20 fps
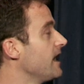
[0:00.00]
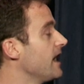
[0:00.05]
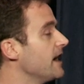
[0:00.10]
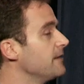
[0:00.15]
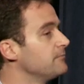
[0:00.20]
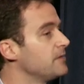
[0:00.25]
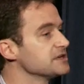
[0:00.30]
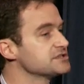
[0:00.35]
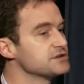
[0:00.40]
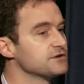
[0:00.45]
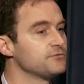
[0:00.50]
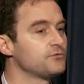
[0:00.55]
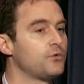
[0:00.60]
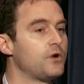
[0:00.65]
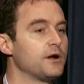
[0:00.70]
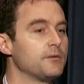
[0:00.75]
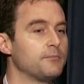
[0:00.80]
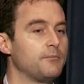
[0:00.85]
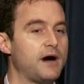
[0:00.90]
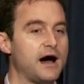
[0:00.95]
And much of
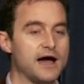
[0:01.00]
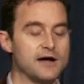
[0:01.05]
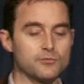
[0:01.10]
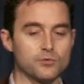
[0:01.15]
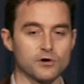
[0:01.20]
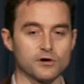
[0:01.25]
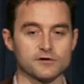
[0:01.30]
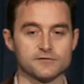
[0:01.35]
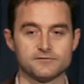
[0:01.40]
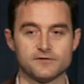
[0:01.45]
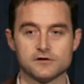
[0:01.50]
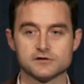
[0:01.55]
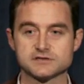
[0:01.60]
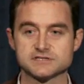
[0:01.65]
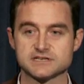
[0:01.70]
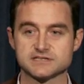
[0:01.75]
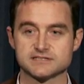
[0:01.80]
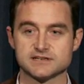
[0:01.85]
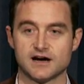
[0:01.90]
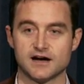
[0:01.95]
what my work
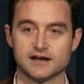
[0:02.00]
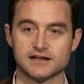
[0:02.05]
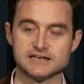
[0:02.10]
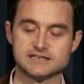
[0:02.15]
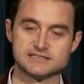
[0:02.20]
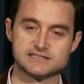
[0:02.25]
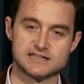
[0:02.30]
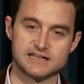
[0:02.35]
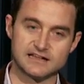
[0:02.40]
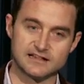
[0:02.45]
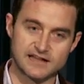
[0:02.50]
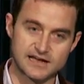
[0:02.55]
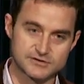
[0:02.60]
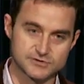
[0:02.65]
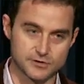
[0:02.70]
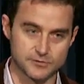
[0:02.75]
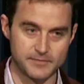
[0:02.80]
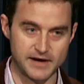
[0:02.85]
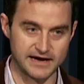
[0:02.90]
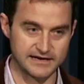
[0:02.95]
focuses on is the
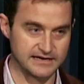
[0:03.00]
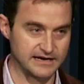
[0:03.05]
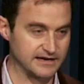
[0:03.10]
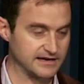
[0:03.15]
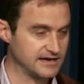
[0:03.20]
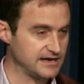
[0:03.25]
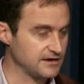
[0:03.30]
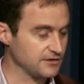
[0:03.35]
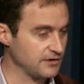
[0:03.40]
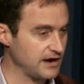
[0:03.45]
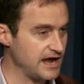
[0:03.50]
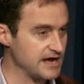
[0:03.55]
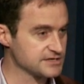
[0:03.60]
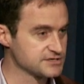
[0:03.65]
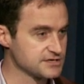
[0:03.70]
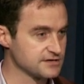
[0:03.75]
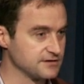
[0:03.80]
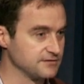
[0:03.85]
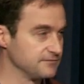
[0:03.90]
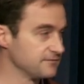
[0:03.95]
electromagnetic
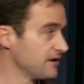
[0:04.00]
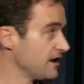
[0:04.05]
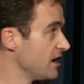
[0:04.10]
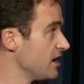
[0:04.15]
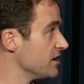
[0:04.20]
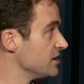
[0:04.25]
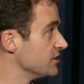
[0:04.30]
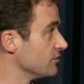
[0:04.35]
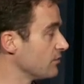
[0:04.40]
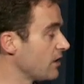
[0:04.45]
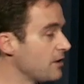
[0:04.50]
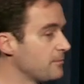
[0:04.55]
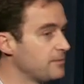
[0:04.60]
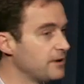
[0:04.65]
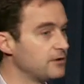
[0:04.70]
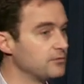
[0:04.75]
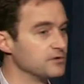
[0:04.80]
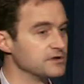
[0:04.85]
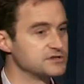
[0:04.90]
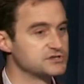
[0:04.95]
interaction of
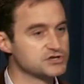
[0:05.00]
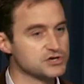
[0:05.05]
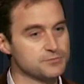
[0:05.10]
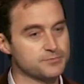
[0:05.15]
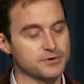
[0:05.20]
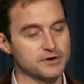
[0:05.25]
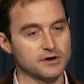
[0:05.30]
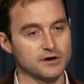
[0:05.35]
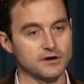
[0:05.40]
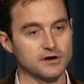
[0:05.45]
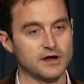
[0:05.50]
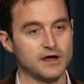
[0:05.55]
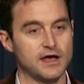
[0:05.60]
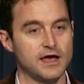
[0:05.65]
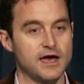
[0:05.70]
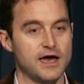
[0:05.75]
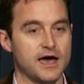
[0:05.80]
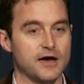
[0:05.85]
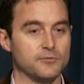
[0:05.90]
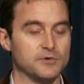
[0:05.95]
Europa with Jupiter
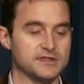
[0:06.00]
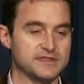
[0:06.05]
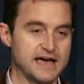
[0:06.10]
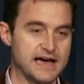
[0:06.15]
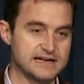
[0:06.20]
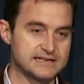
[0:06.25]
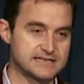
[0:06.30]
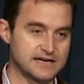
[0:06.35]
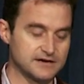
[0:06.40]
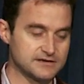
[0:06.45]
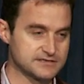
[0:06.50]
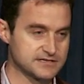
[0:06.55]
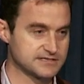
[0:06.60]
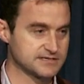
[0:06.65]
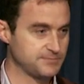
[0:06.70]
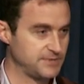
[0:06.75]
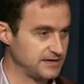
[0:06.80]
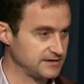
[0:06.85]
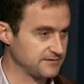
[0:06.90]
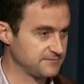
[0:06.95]
and what that tells us
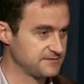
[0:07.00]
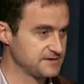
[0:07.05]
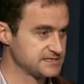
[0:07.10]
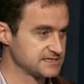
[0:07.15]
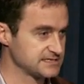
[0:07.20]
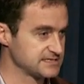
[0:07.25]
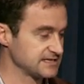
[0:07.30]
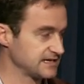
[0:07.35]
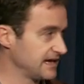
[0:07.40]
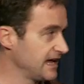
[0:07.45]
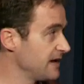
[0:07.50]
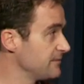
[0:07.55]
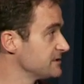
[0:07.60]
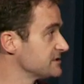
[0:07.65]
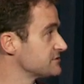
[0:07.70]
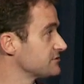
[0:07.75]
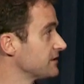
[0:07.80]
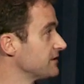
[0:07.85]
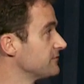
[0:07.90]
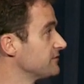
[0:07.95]
about the physics and
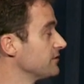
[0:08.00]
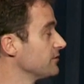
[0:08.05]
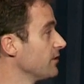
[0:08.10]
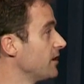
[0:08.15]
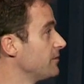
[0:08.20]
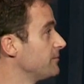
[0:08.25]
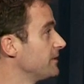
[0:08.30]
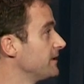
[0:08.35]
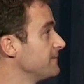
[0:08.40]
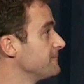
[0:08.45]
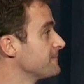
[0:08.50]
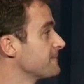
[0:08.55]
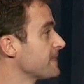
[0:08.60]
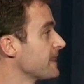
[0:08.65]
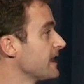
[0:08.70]
chemistry of Europa.